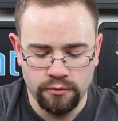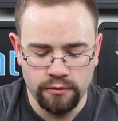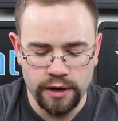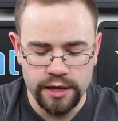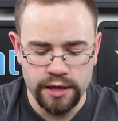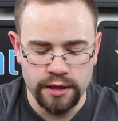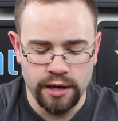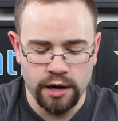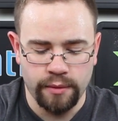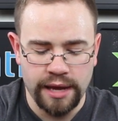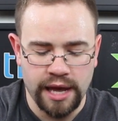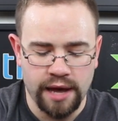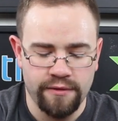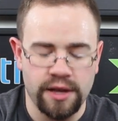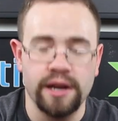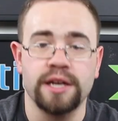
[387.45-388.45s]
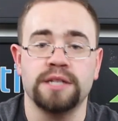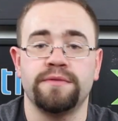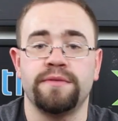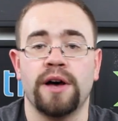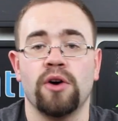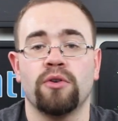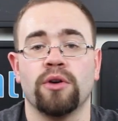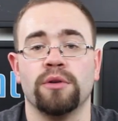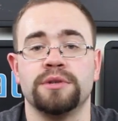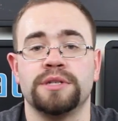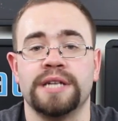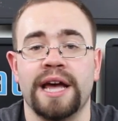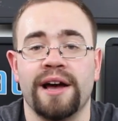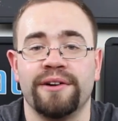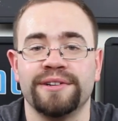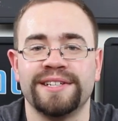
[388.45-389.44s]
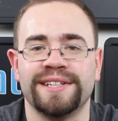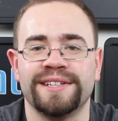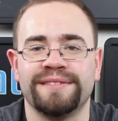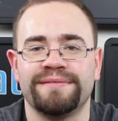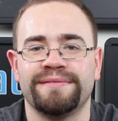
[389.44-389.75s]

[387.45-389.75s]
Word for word: Right in there, we have a nice Velcro sound